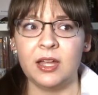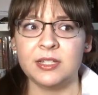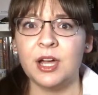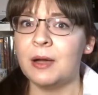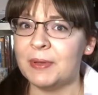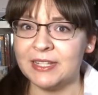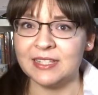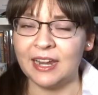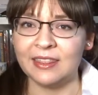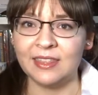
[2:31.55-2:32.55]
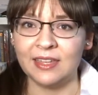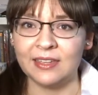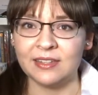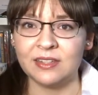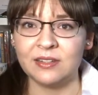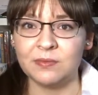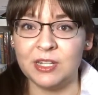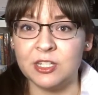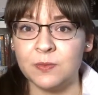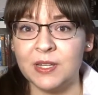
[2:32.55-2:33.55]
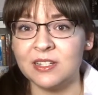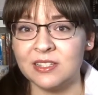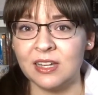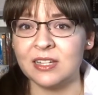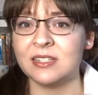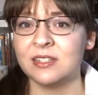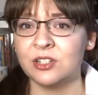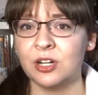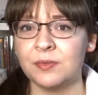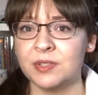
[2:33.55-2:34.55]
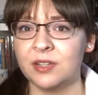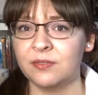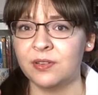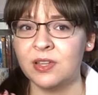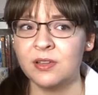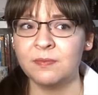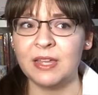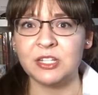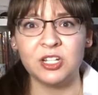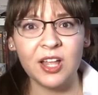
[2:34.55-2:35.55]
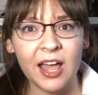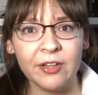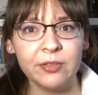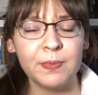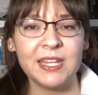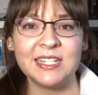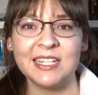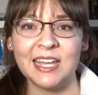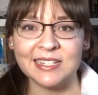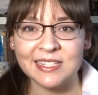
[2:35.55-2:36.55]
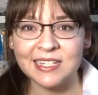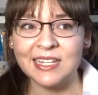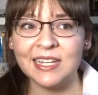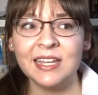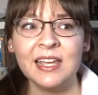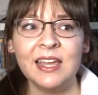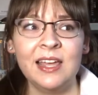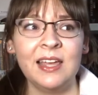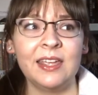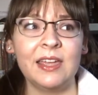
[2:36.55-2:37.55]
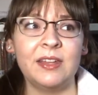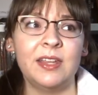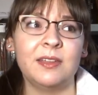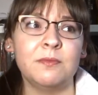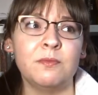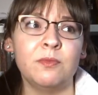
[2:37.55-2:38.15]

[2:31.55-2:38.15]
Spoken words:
topics that I think need to be discussed in terms of mental health, PTSD, getting